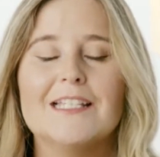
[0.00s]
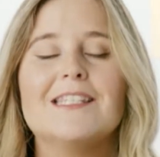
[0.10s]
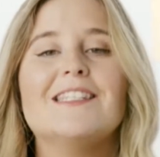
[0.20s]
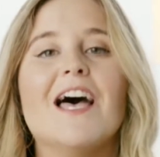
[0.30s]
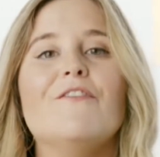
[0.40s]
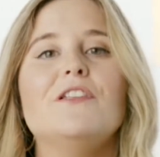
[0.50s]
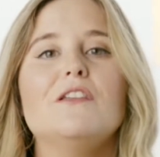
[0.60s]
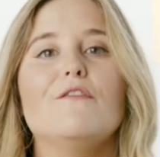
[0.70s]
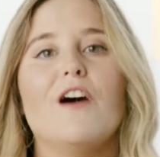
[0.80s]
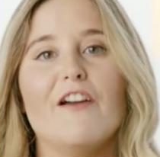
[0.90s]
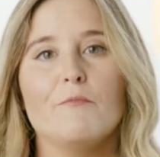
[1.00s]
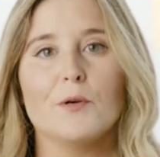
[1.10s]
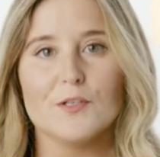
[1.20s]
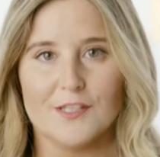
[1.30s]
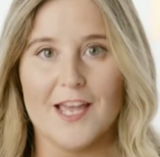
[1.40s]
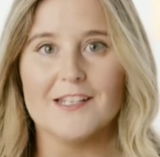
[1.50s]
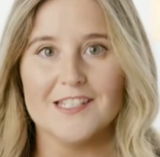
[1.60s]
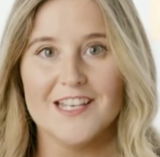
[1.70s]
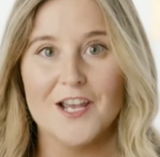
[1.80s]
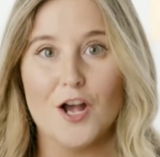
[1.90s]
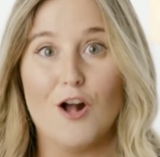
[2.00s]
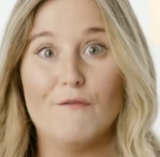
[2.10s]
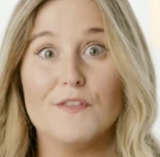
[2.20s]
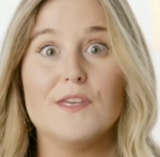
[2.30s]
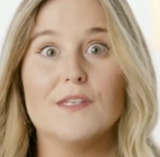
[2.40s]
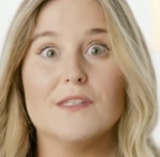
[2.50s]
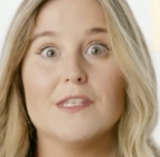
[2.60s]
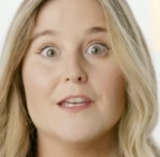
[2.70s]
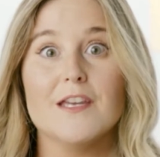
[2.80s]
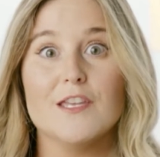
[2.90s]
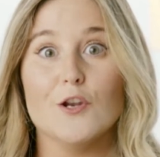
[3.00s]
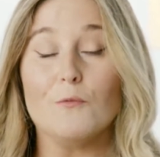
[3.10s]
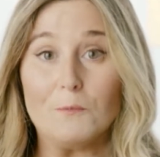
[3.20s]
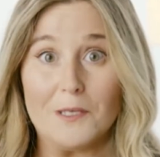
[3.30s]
75% of these you know,